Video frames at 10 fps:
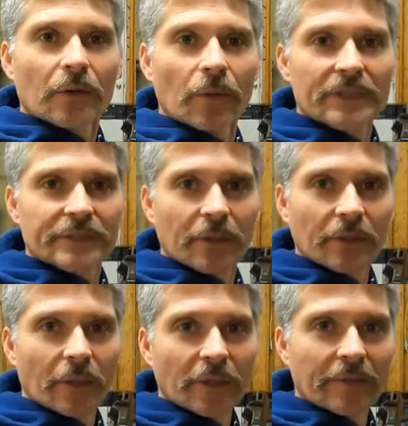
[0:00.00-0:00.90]
What's going
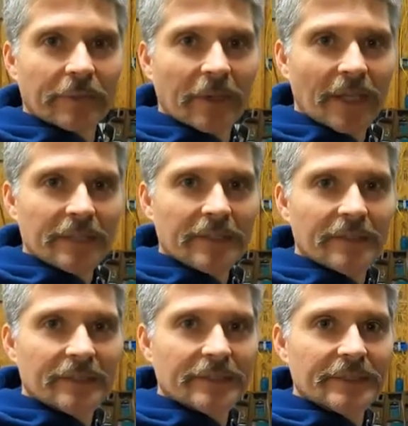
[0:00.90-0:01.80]
on, everybody?
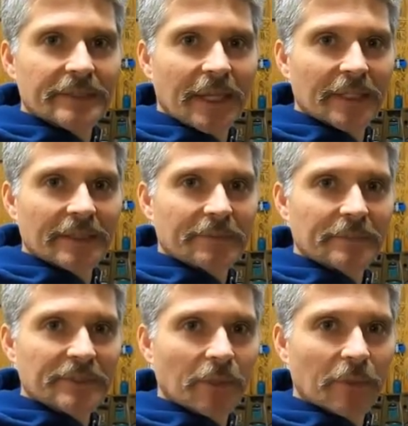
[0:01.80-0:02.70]
This is Danny
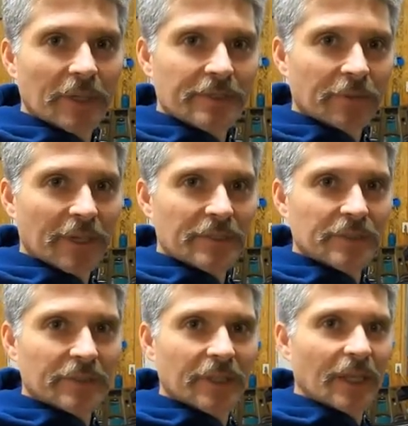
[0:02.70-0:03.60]
from Slow
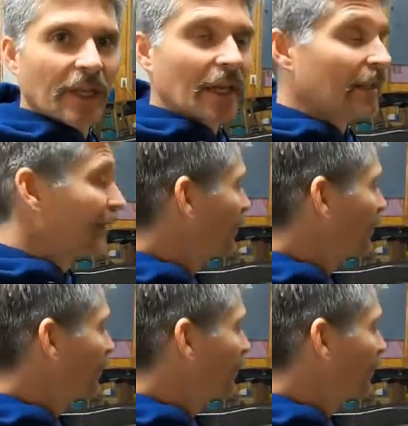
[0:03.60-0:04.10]
Restoration, and I